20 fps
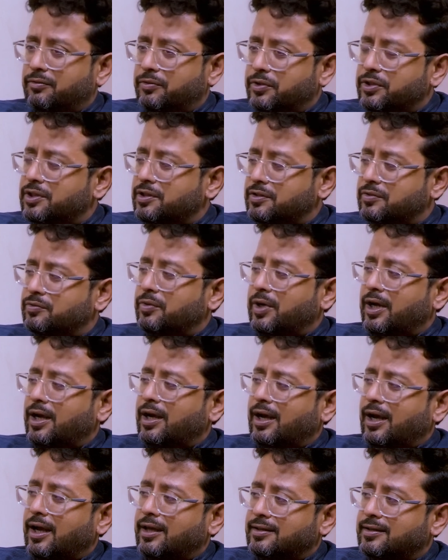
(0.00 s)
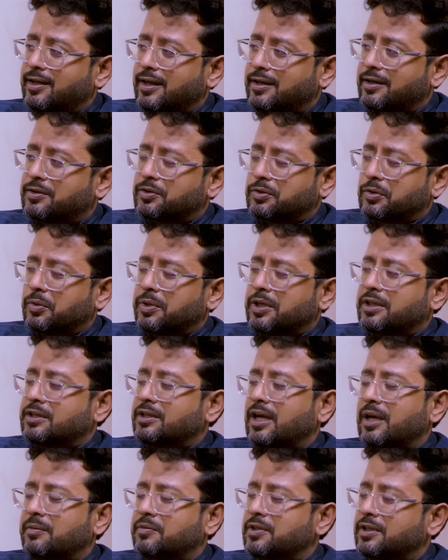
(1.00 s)
which is why I said it so many
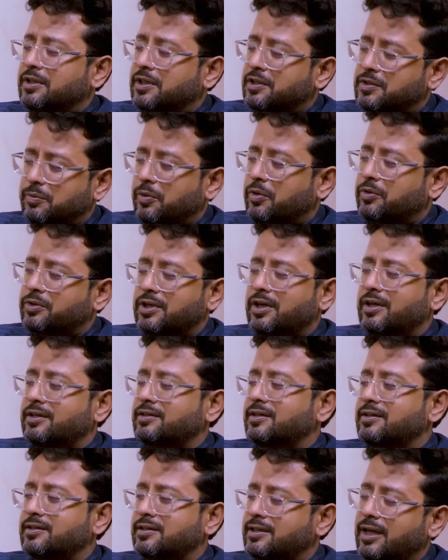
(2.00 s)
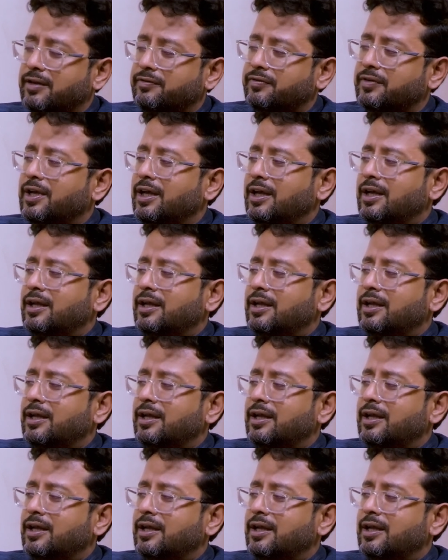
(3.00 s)
times in this podcast itself,